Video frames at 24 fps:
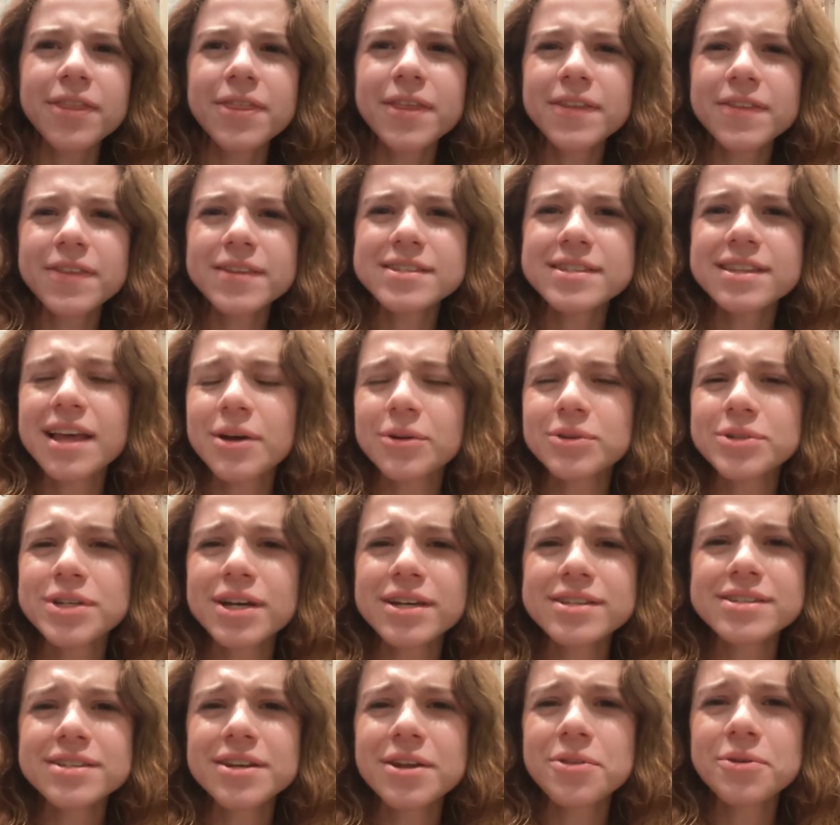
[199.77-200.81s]
I think this lounge
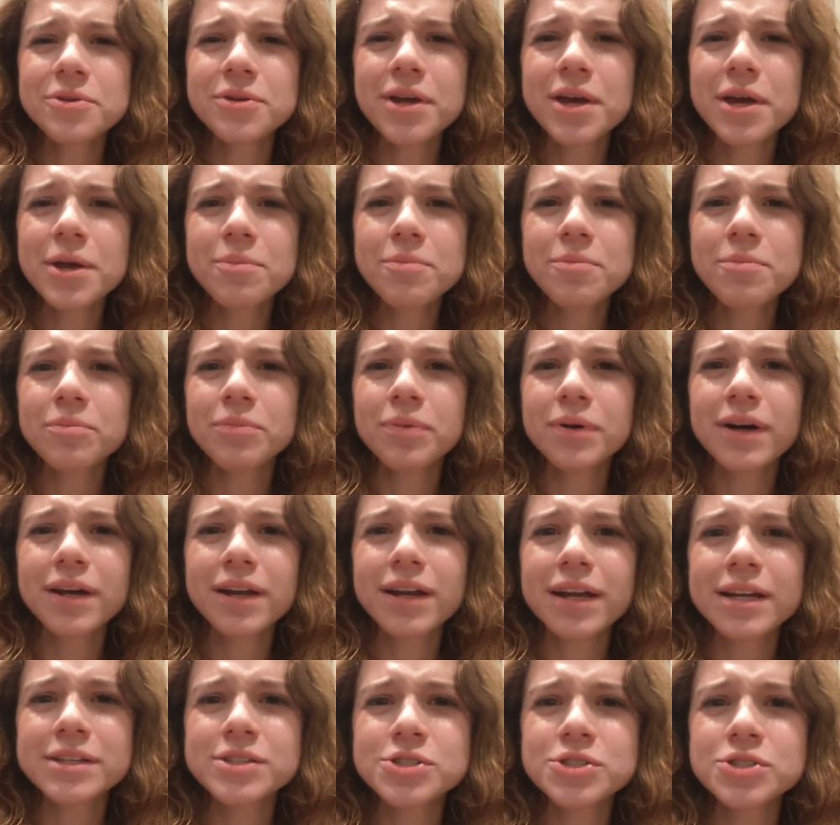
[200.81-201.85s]
has another name,
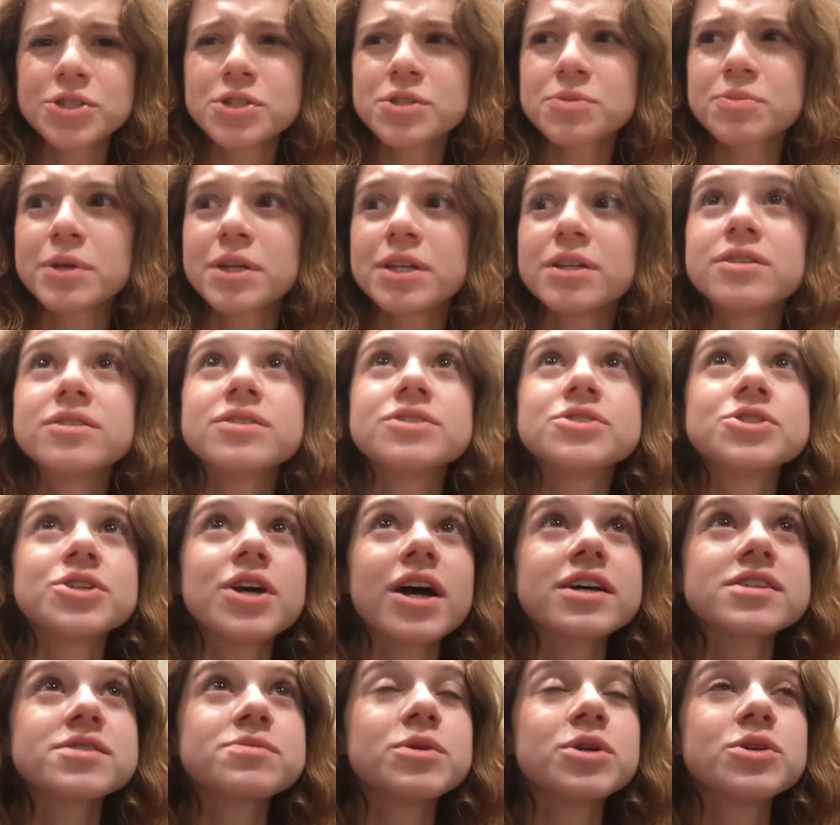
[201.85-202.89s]
but it's just been
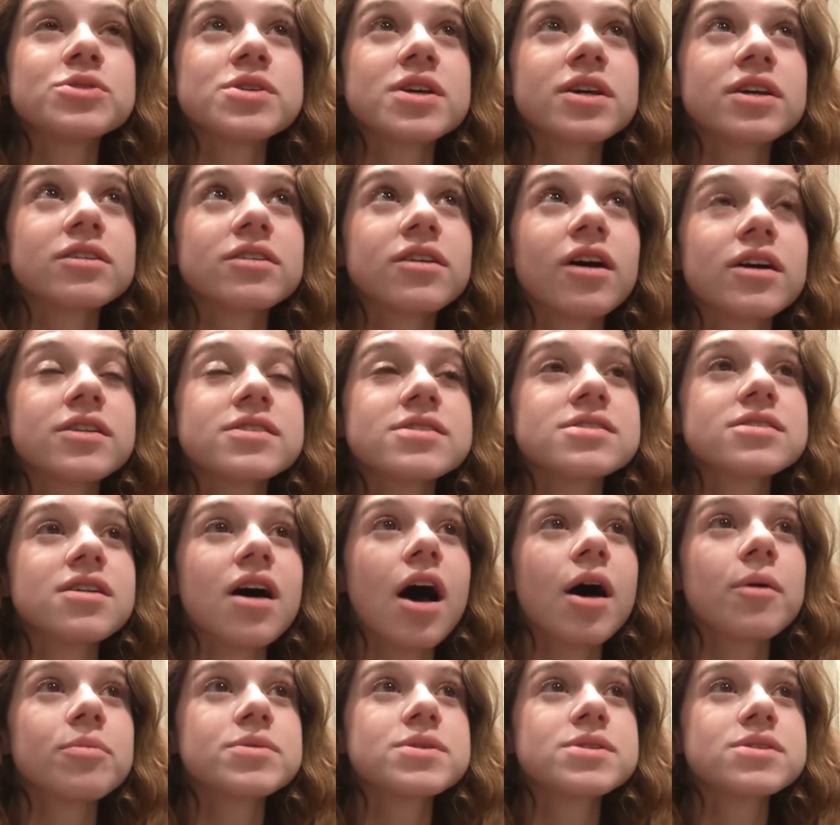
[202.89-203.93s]
jazz music
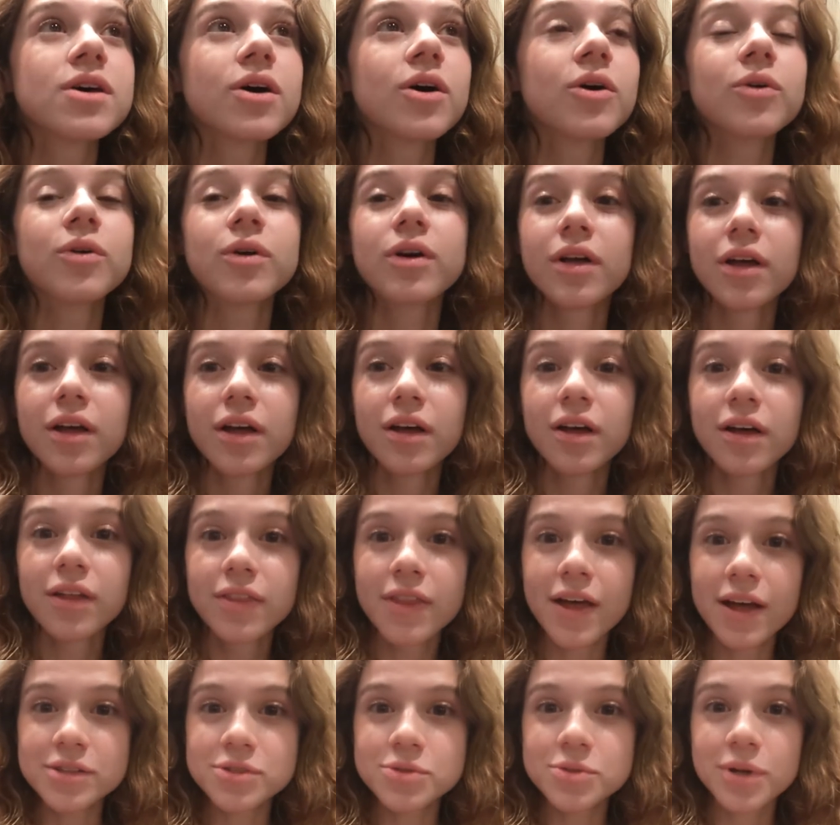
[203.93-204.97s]
non-stop, so
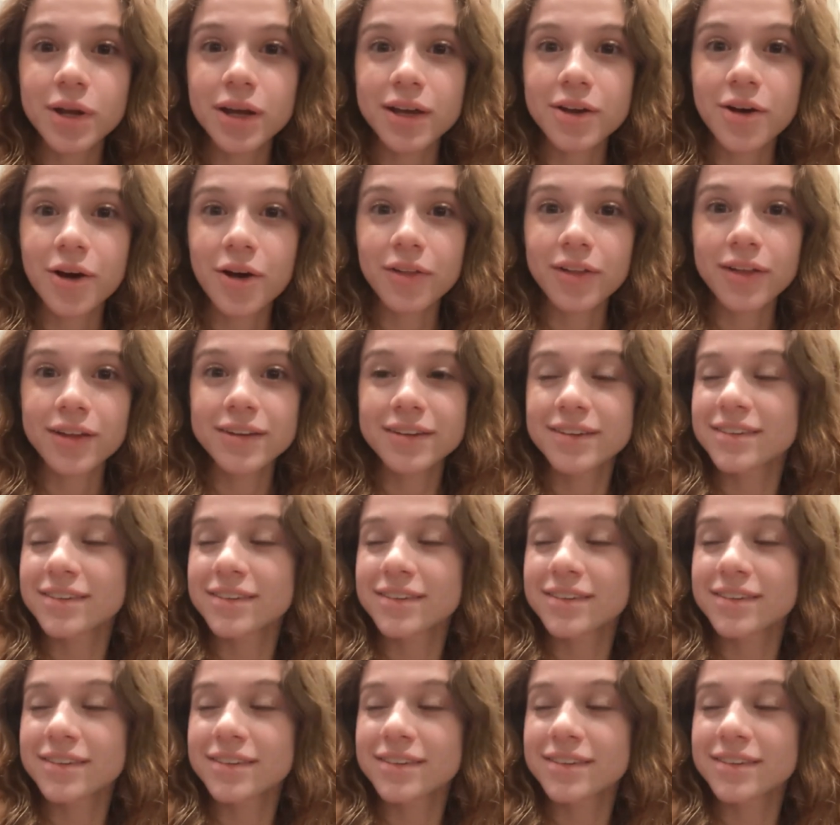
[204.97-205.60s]
that's what I call